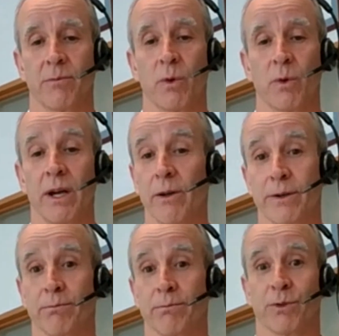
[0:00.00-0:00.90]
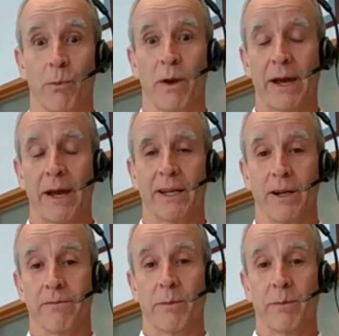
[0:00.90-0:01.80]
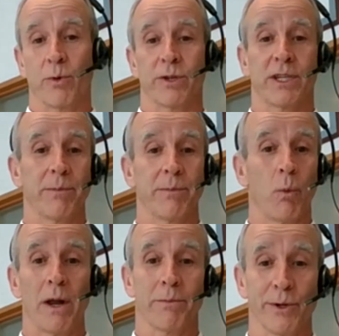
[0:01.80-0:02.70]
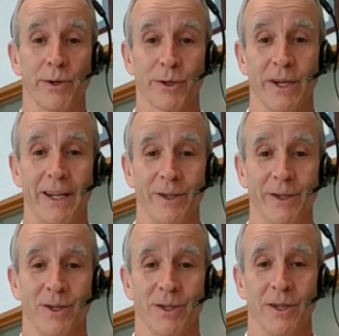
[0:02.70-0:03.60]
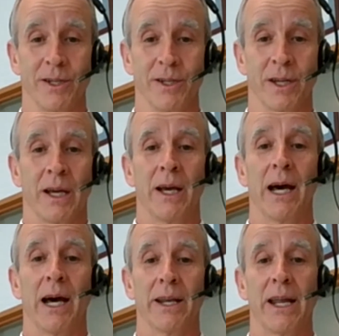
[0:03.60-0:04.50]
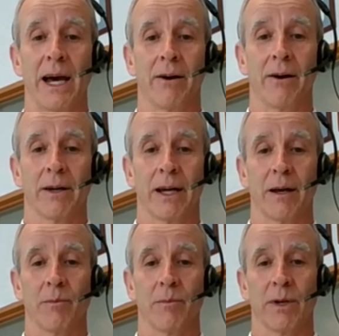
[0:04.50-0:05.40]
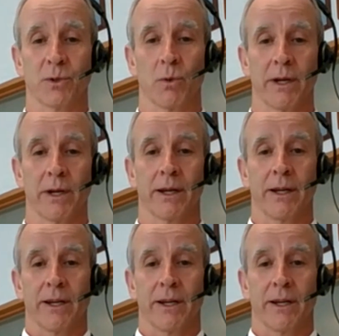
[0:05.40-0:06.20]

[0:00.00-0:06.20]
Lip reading: We know that somewhere back in November or December, one person had this disease. Now, as we're